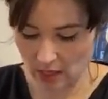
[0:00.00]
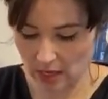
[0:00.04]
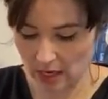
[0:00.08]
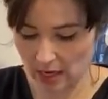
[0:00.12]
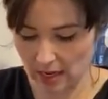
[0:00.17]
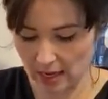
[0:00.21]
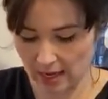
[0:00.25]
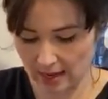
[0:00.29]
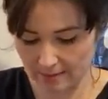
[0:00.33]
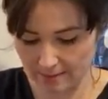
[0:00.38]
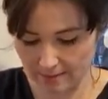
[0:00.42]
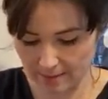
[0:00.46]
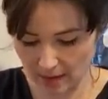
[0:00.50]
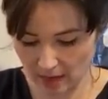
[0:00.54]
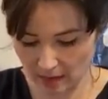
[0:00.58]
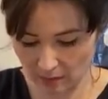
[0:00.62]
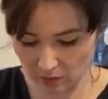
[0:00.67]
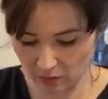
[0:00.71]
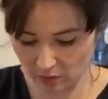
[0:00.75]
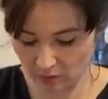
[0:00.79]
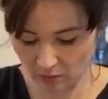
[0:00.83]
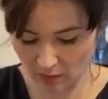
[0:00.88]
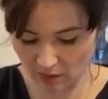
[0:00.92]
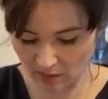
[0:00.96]
um, I
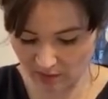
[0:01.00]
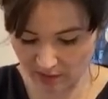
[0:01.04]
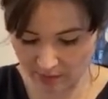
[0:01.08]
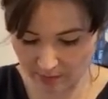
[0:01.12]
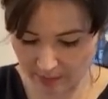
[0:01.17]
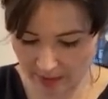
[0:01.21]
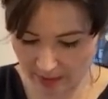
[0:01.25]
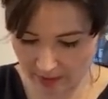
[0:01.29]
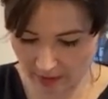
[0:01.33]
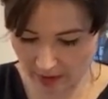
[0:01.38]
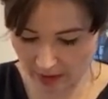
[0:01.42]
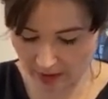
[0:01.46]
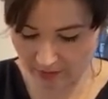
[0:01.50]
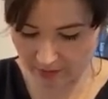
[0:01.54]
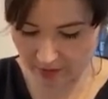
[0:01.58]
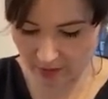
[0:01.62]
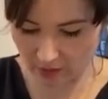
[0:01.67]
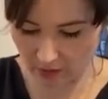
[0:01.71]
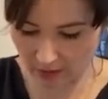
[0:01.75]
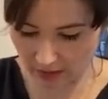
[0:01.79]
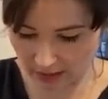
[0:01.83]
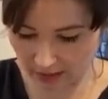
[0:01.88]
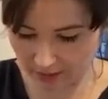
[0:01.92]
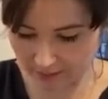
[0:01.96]
wouldn't worry about
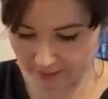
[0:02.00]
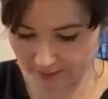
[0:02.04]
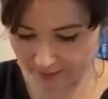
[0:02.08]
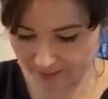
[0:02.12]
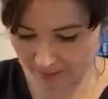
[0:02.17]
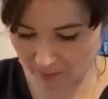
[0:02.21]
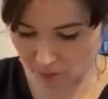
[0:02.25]
overlocking